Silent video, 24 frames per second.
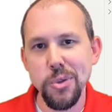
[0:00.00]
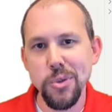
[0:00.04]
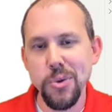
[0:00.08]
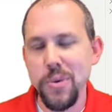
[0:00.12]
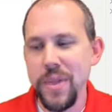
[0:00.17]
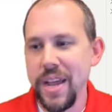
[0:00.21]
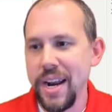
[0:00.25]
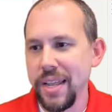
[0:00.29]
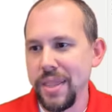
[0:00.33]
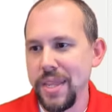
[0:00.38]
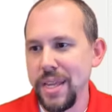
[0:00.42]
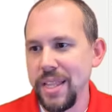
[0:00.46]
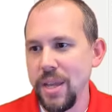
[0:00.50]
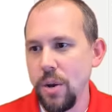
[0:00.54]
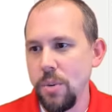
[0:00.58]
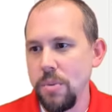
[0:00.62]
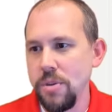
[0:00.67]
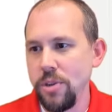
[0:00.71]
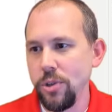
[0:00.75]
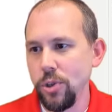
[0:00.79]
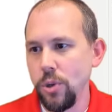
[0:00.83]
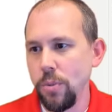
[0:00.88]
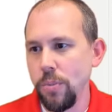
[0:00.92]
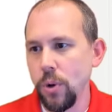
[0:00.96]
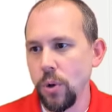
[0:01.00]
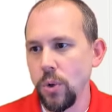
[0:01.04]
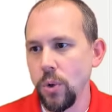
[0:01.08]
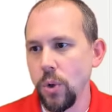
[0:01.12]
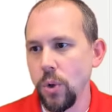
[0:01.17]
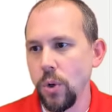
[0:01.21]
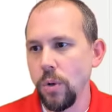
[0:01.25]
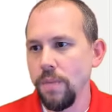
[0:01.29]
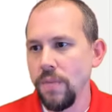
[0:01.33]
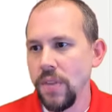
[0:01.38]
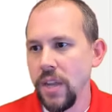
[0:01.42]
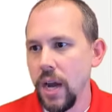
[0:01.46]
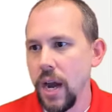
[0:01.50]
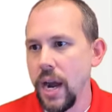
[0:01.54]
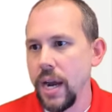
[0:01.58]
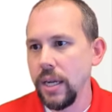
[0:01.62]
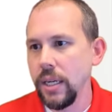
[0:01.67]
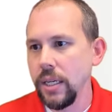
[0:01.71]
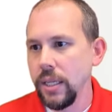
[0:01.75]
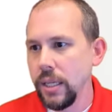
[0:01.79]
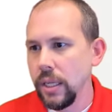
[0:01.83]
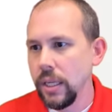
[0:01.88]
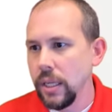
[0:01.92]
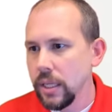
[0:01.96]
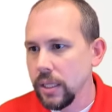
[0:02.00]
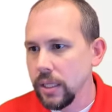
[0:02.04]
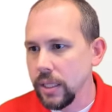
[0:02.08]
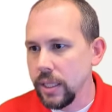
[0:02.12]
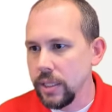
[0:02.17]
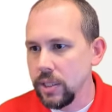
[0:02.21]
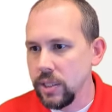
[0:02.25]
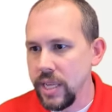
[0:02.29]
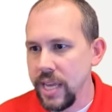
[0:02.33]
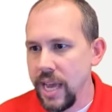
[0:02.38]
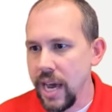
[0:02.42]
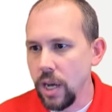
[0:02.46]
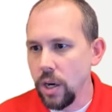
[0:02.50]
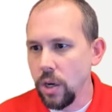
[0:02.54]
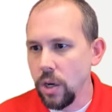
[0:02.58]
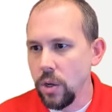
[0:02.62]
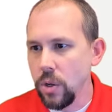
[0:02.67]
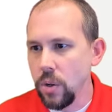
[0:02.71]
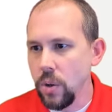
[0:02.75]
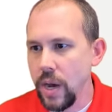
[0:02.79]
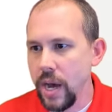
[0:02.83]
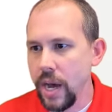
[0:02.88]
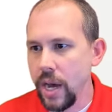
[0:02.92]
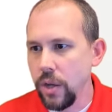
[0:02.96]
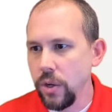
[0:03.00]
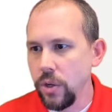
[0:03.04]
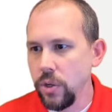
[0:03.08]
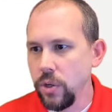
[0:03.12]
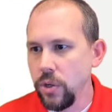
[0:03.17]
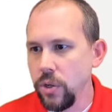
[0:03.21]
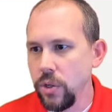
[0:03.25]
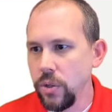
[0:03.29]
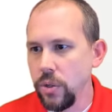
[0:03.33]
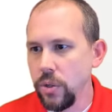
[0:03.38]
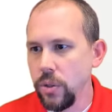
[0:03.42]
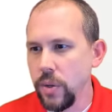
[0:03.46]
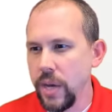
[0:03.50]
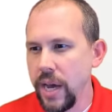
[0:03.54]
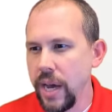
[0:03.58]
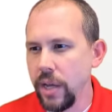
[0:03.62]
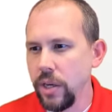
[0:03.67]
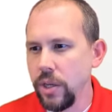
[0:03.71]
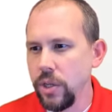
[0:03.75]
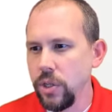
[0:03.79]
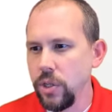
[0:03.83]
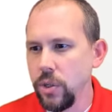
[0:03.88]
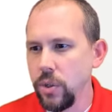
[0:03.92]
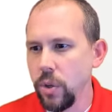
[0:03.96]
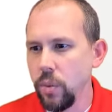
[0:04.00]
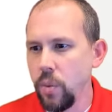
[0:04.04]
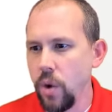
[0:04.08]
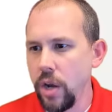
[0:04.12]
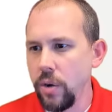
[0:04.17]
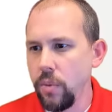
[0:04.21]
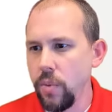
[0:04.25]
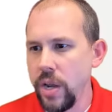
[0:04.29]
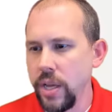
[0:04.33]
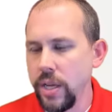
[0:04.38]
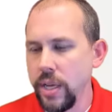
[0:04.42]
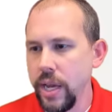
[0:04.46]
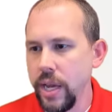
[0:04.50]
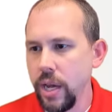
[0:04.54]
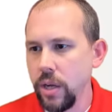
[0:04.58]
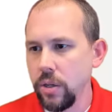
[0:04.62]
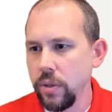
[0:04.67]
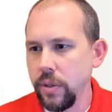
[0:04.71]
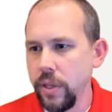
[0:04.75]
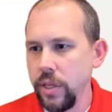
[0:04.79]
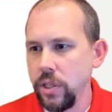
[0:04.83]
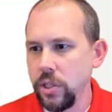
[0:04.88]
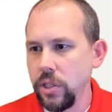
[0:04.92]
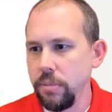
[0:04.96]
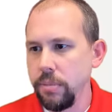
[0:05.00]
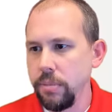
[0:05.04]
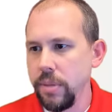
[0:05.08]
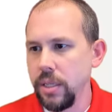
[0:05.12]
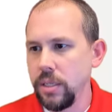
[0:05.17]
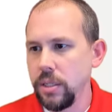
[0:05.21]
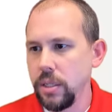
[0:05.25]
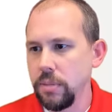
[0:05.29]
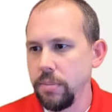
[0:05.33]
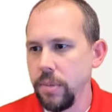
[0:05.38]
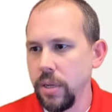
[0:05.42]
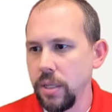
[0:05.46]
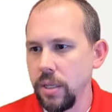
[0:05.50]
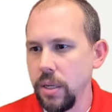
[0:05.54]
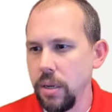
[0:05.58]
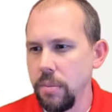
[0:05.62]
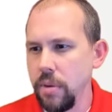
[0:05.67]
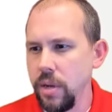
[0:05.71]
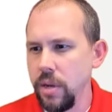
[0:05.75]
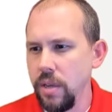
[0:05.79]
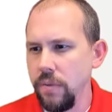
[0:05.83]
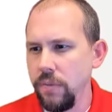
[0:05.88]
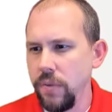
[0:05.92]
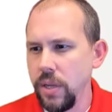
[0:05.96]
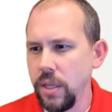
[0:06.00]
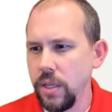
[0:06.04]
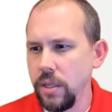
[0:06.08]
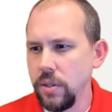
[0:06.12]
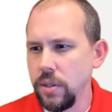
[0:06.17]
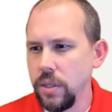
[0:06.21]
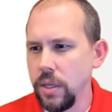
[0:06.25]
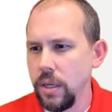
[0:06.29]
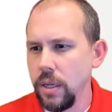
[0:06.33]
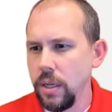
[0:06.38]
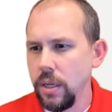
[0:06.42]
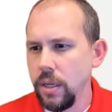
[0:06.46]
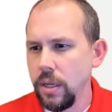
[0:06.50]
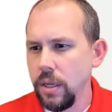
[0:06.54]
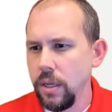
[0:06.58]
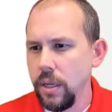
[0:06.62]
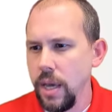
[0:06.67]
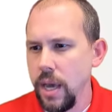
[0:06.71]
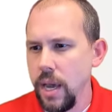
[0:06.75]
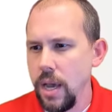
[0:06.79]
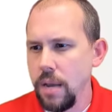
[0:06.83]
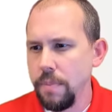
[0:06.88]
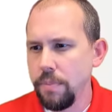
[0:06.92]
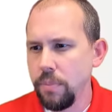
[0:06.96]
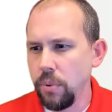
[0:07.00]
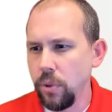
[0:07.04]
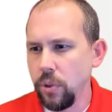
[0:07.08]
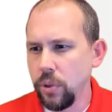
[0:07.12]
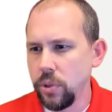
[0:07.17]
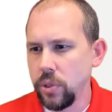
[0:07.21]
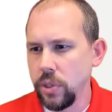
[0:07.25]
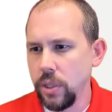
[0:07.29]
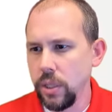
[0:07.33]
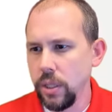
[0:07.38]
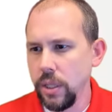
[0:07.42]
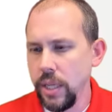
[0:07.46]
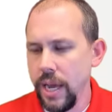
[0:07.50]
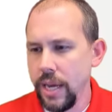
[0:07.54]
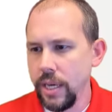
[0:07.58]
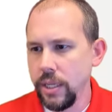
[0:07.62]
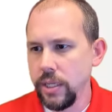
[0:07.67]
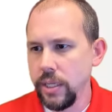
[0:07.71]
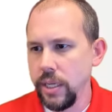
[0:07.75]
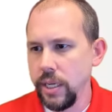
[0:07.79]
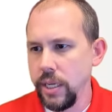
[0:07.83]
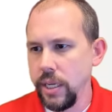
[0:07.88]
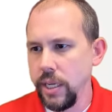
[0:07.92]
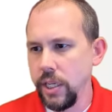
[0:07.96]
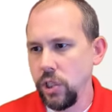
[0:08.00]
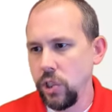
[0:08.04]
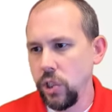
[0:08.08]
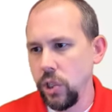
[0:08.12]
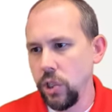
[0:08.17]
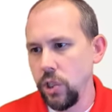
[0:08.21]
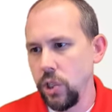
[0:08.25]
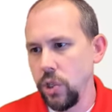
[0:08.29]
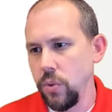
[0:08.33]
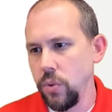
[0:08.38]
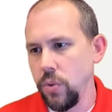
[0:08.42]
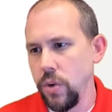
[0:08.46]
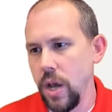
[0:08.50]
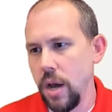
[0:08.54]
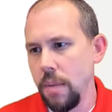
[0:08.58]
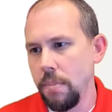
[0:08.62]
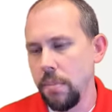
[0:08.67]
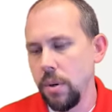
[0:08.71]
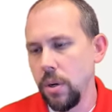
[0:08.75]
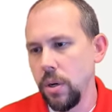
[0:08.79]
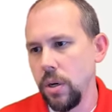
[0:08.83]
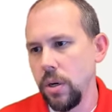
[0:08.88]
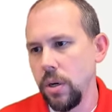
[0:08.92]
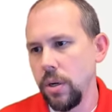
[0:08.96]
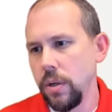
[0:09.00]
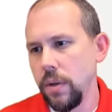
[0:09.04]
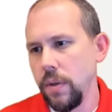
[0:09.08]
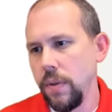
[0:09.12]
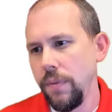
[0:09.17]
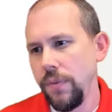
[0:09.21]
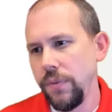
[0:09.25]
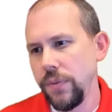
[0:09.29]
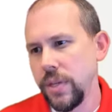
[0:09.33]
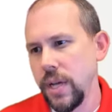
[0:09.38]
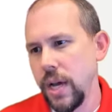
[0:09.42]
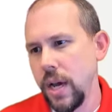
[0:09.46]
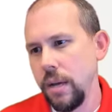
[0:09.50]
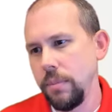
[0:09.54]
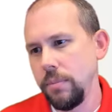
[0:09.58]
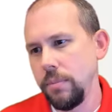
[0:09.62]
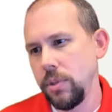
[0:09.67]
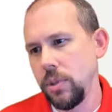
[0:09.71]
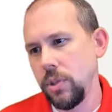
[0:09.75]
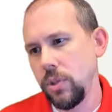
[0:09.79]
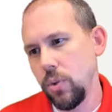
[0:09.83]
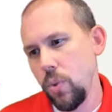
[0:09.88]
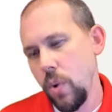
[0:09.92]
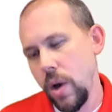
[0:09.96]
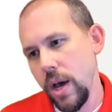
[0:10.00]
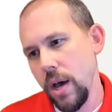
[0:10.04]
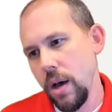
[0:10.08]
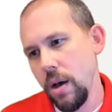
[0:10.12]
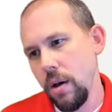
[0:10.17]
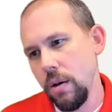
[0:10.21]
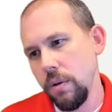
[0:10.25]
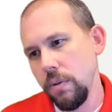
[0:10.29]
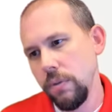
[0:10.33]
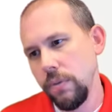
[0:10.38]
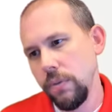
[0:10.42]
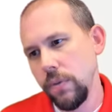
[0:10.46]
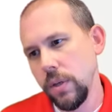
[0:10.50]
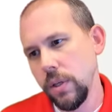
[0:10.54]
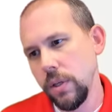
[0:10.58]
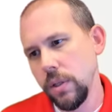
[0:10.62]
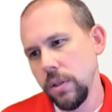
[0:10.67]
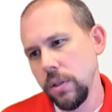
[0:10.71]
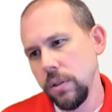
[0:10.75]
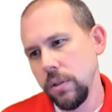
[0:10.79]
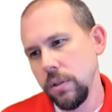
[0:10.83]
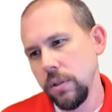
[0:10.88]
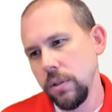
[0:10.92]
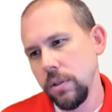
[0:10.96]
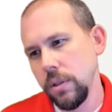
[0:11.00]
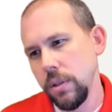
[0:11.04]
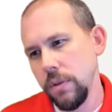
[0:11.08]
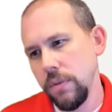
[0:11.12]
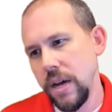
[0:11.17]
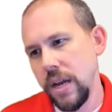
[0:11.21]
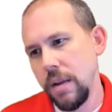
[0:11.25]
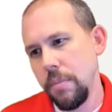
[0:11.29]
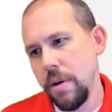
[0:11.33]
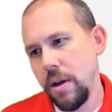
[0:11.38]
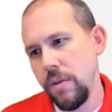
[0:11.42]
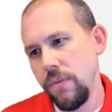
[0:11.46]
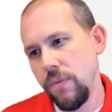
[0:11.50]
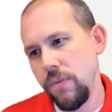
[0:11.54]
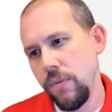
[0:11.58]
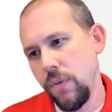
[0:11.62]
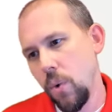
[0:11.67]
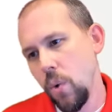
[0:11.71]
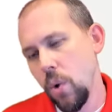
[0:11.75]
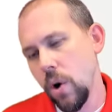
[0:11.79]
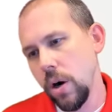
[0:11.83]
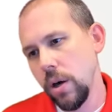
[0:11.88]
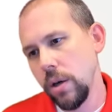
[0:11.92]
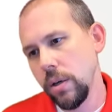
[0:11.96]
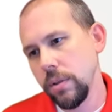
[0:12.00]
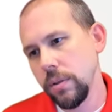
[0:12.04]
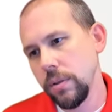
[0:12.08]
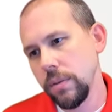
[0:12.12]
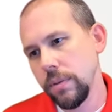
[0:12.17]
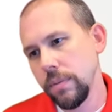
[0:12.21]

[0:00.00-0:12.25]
through that. I think that would be super cool. All right let's see how do how do how to do a run rate calculation basis month number if it is April selected it should do number times 12 divided by 4